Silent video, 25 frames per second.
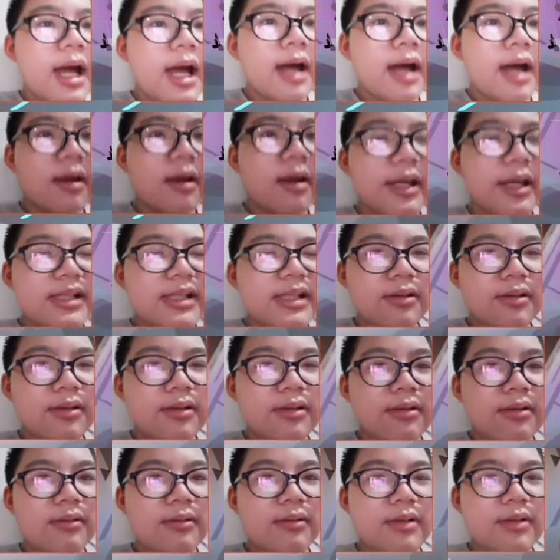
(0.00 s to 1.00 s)
okay,
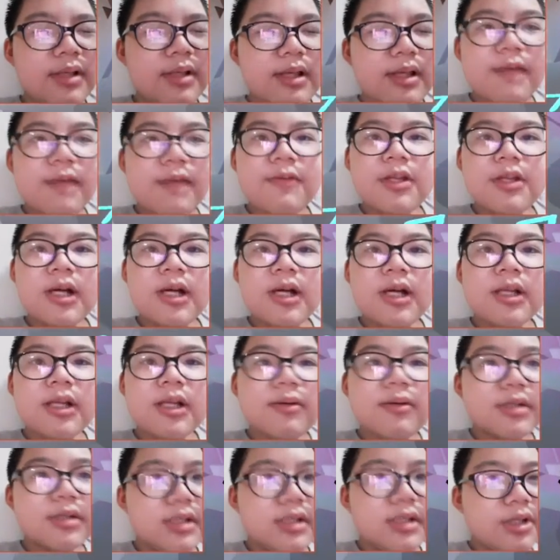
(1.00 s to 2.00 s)
so if you don't know
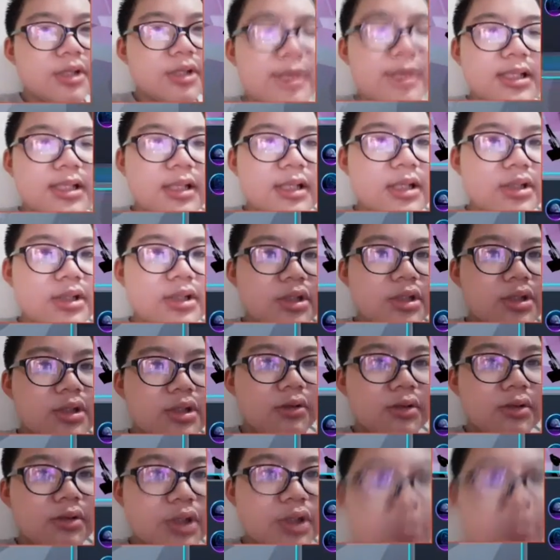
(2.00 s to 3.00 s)
what to do, basically you just go
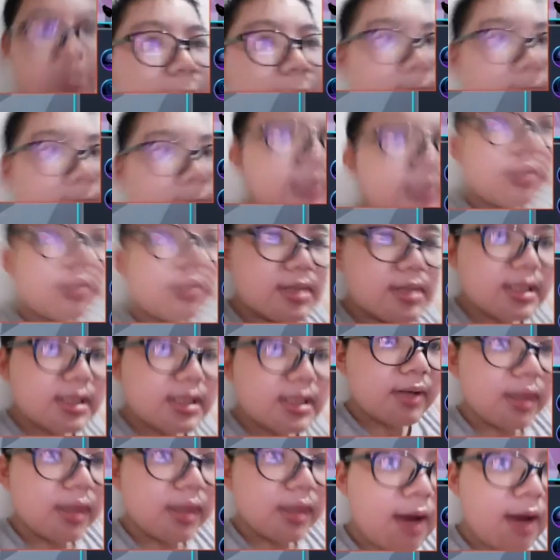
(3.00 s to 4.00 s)
to the shop and you see
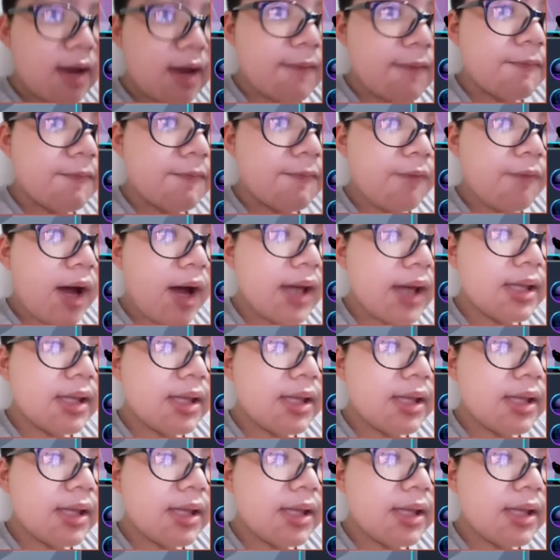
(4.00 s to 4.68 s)
right there, find